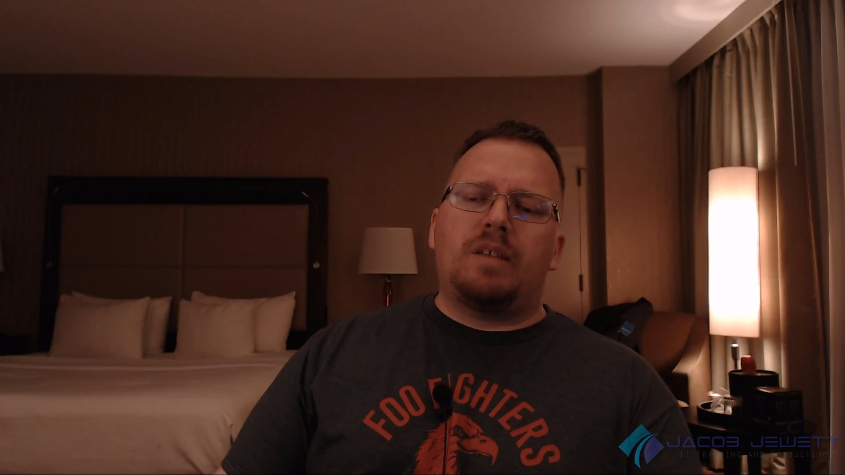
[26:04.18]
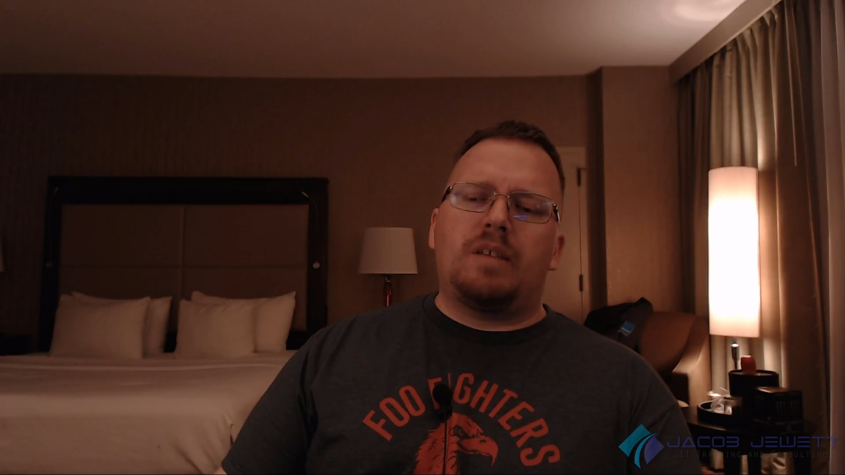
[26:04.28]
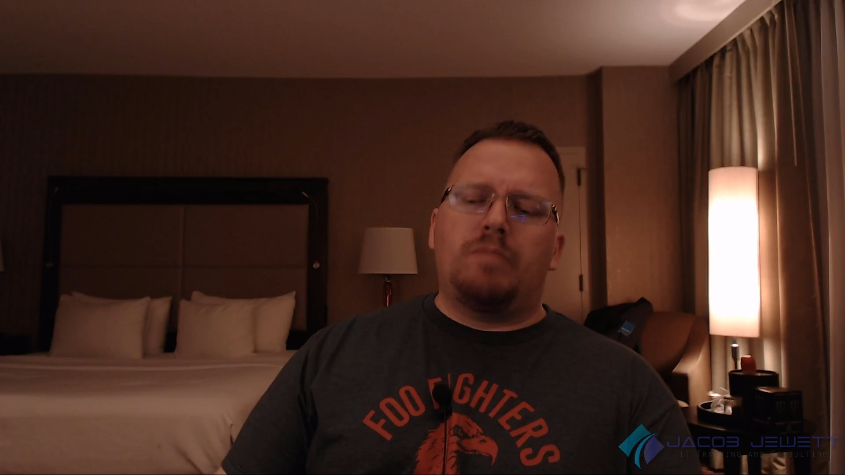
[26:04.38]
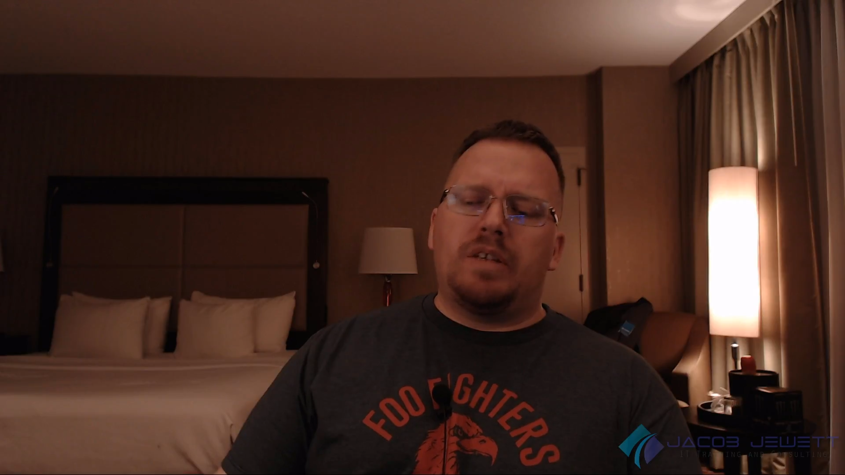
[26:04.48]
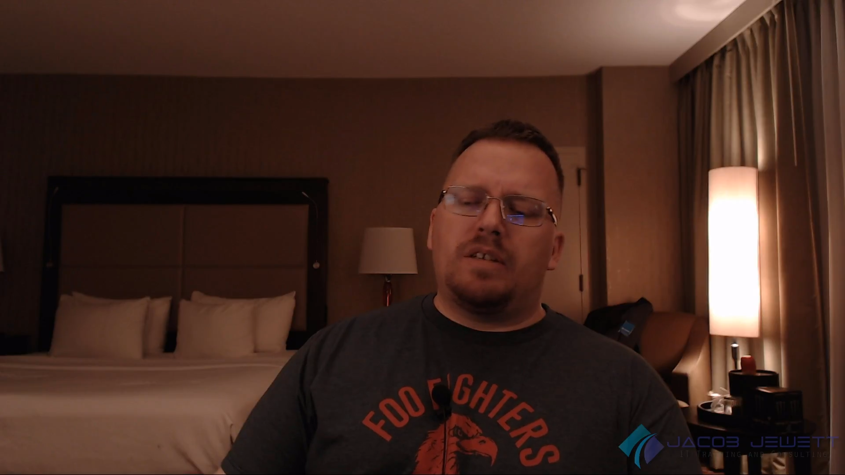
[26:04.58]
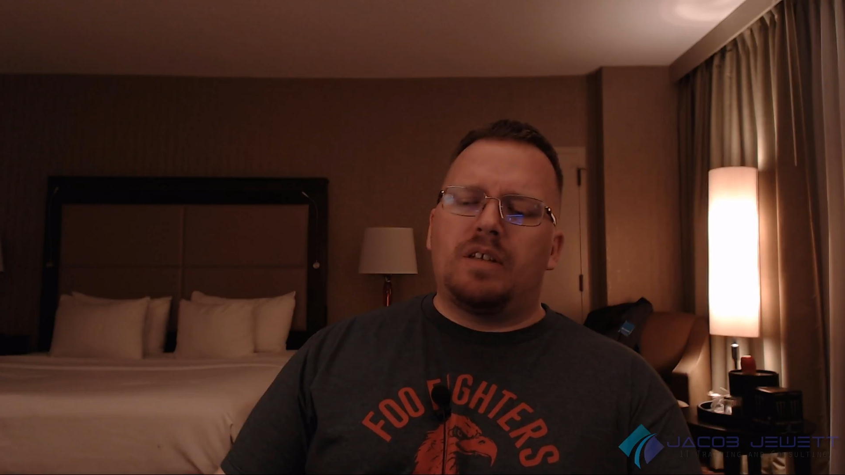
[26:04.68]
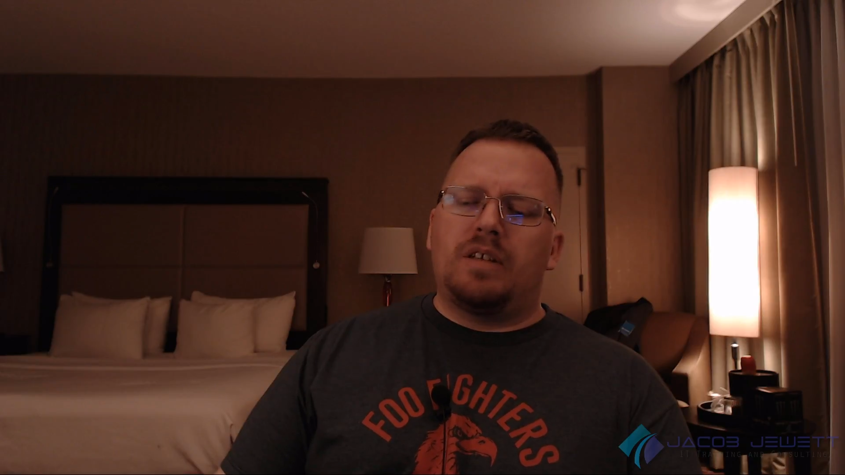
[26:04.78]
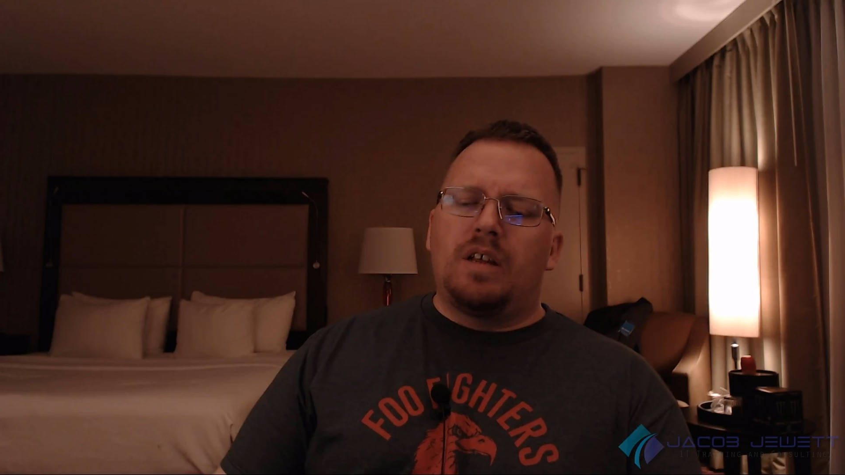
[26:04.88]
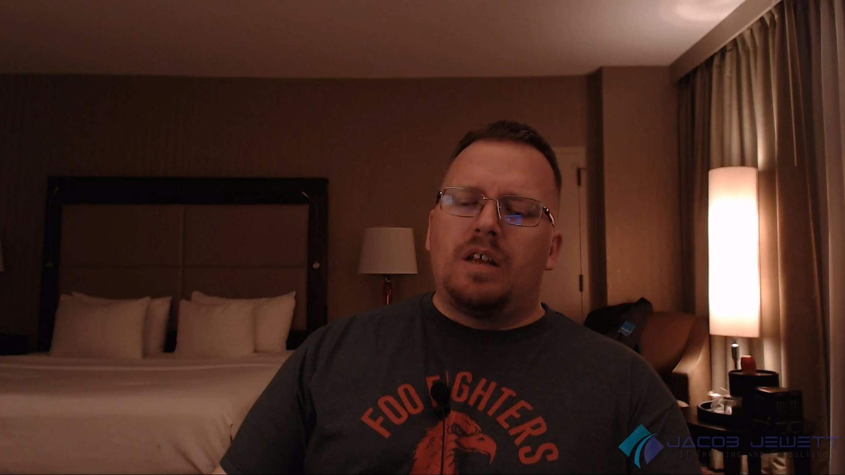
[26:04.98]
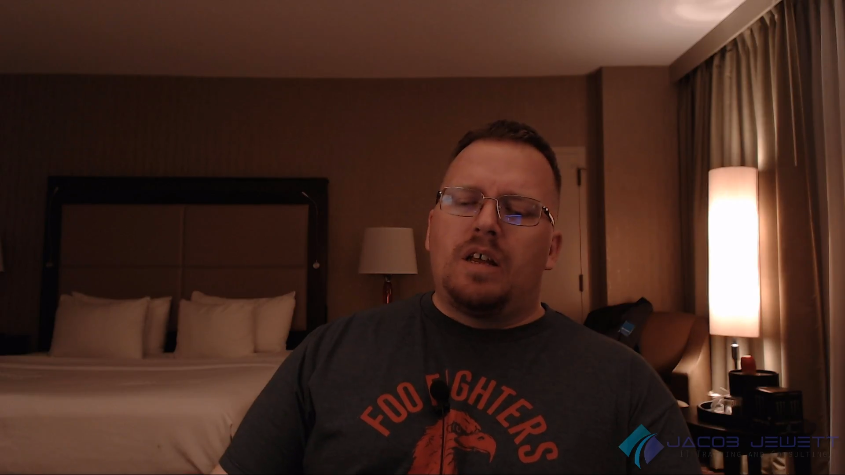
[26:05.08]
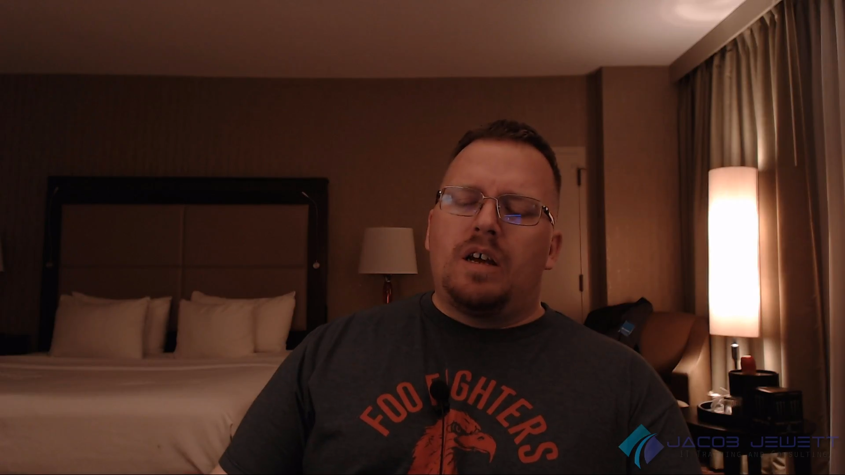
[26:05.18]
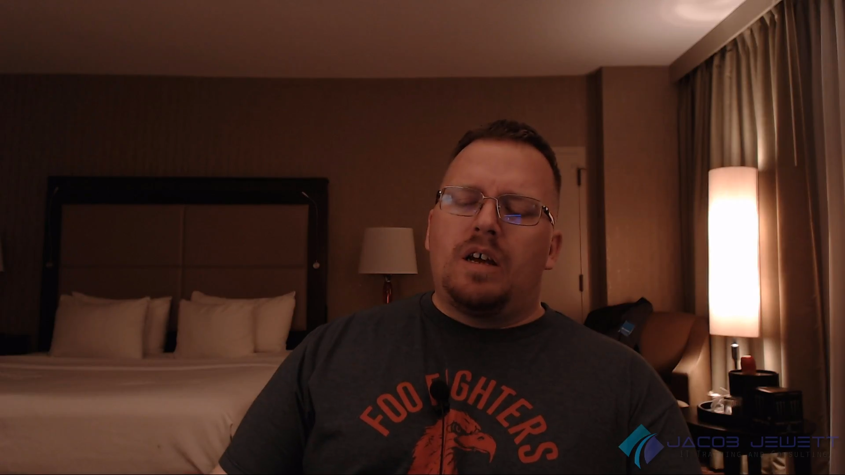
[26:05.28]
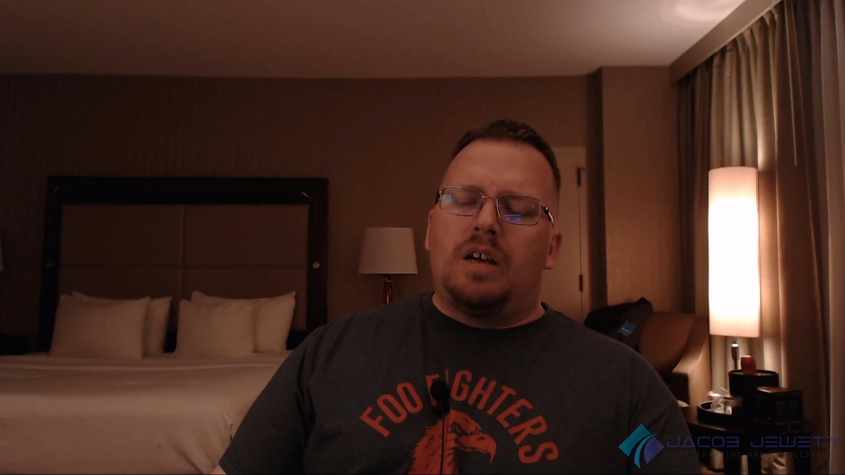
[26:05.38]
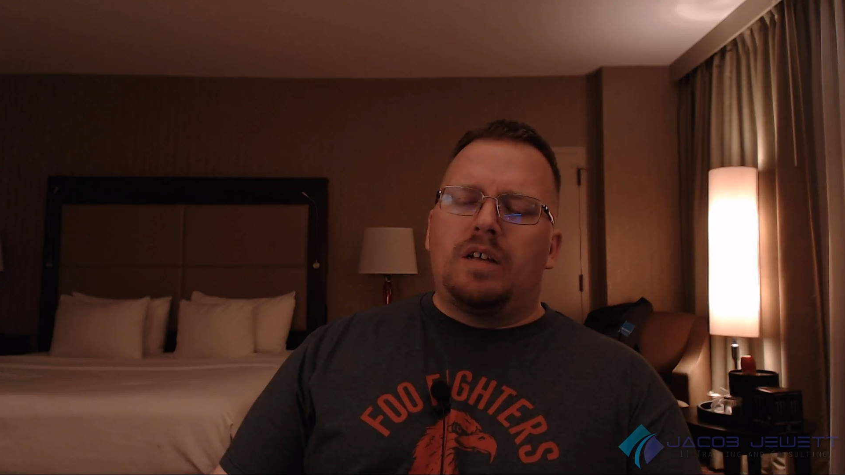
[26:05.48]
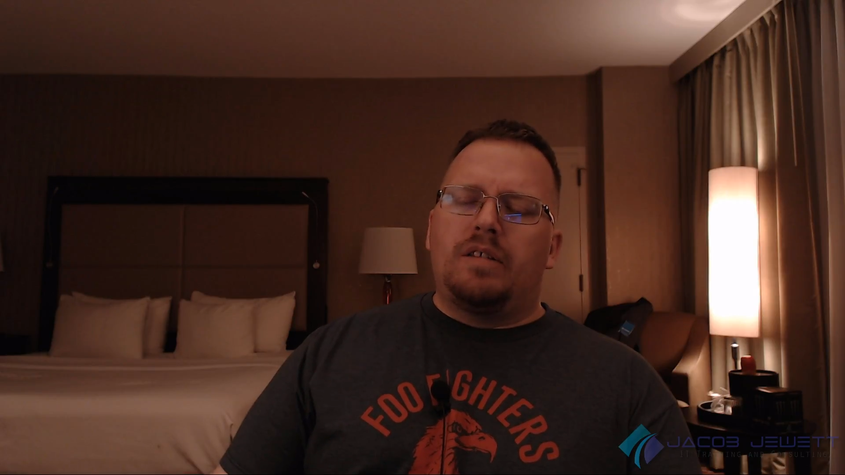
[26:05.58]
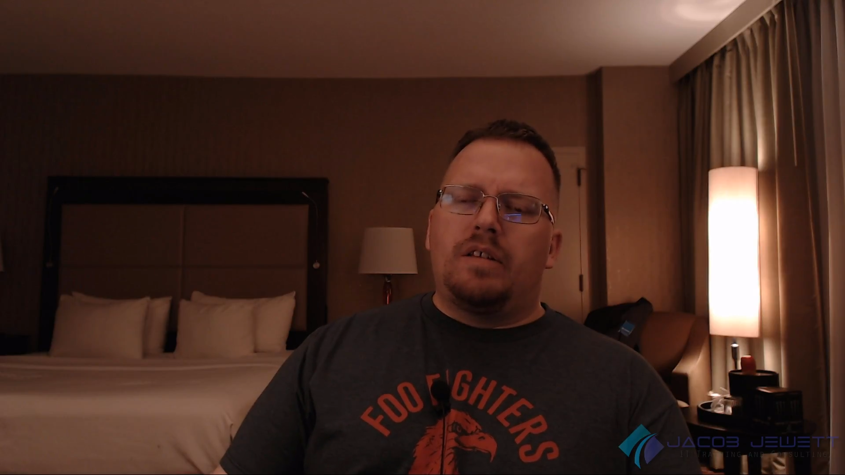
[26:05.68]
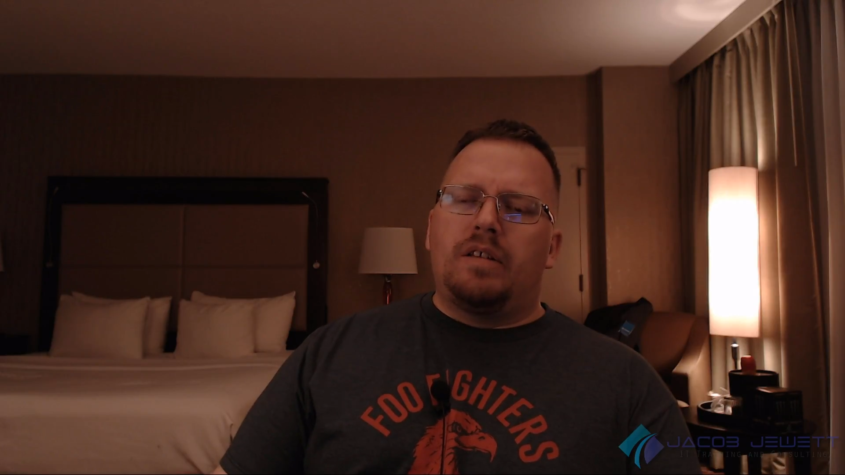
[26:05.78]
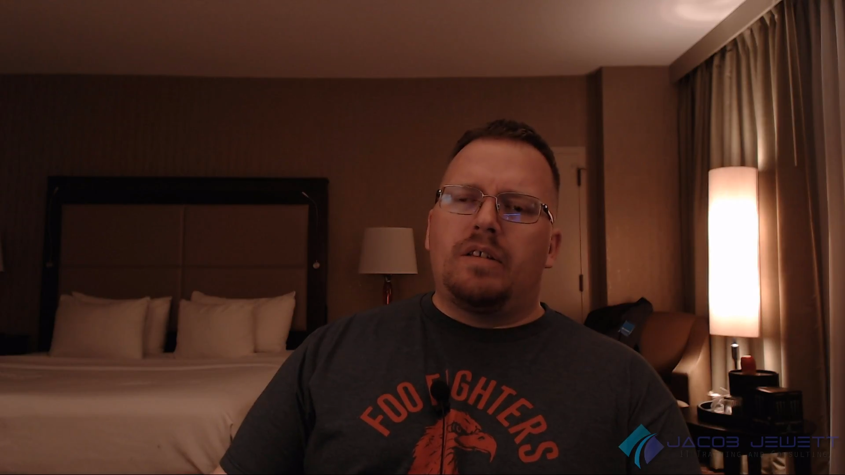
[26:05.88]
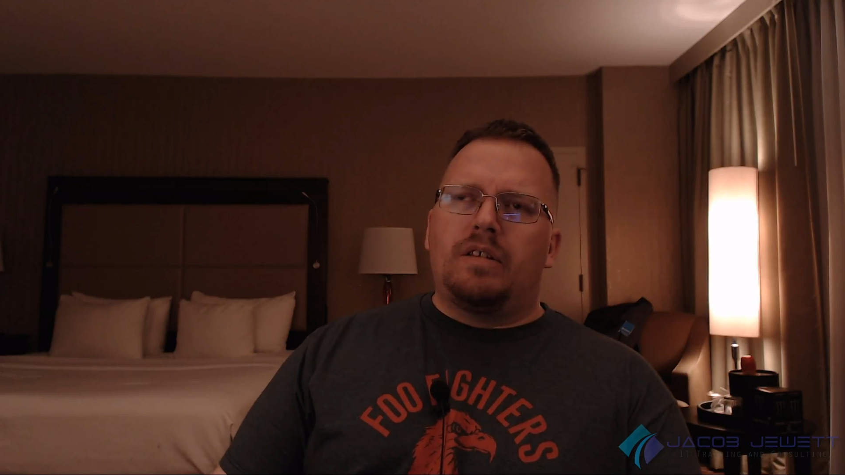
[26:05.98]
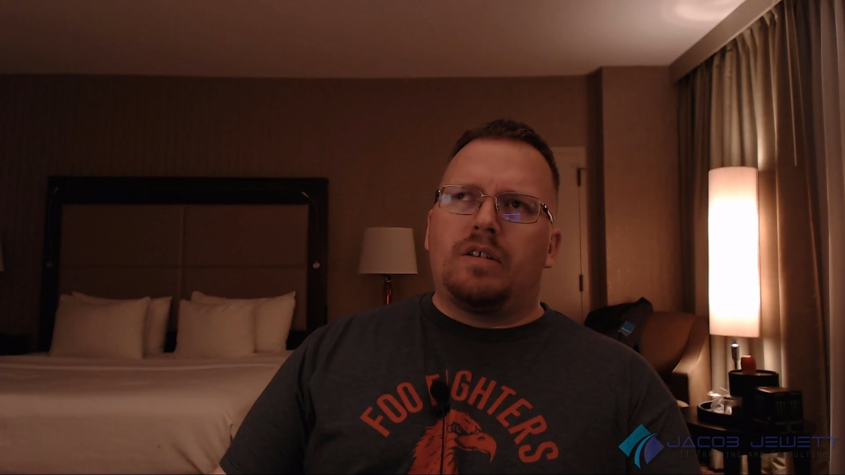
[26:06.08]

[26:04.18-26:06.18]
because the